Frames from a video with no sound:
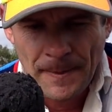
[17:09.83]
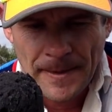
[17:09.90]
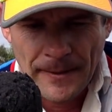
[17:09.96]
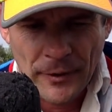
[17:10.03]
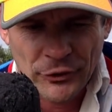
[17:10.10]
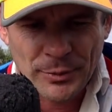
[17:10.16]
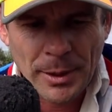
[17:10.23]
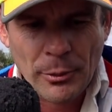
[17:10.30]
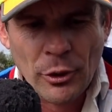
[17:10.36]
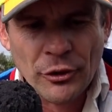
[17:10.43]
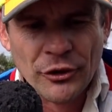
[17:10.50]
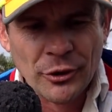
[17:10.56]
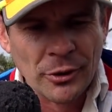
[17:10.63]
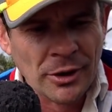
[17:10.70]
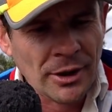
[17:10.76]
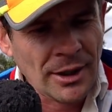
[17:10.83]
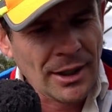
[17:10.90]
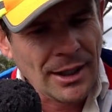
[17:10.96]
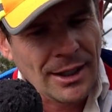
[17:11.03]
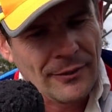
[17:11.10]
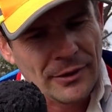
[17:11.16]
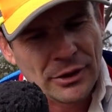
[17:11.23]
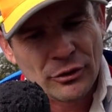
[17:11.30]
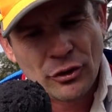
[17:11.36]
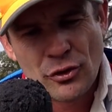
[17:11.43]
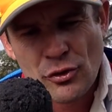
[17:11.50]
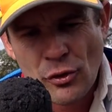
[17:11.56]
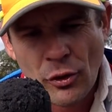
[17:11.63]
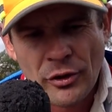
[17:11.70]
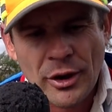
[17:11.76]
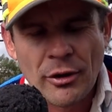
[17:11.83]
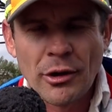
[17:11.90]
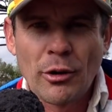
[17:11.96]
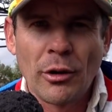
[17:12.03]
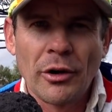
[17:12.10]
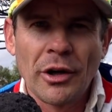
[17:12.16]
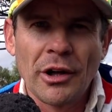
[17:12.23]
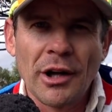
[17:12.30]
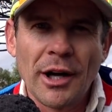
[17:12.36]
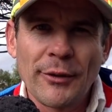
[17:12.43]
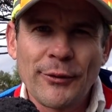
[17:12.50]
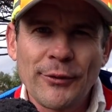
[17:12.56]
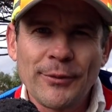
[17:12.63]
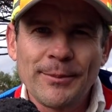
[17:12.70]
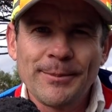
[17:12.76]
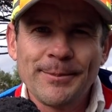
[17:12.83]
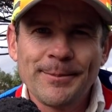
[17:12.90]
And those people who do it have an extraordinary quality of life